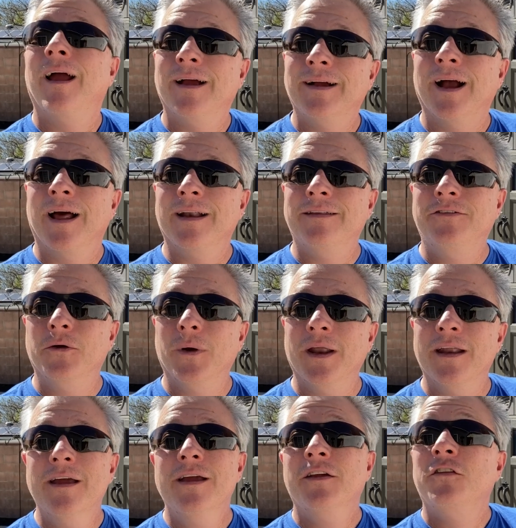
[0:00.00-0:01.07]
Got to do
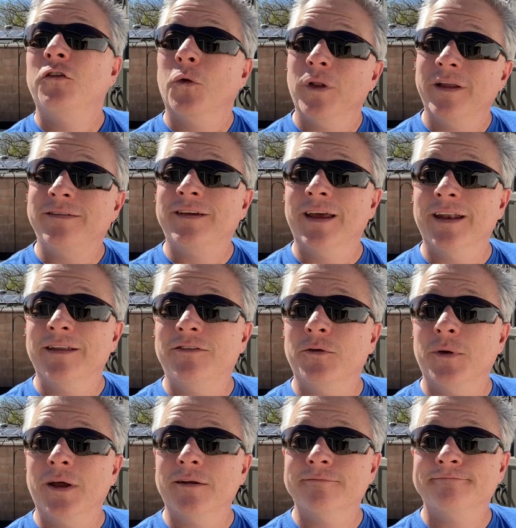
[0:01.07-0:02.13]
it. So let's get
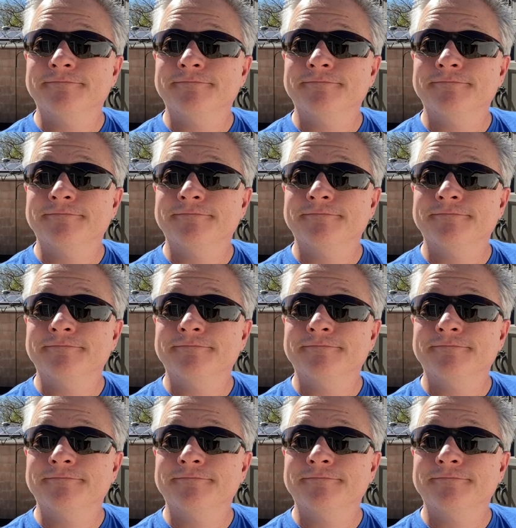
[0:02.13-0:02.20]
into it.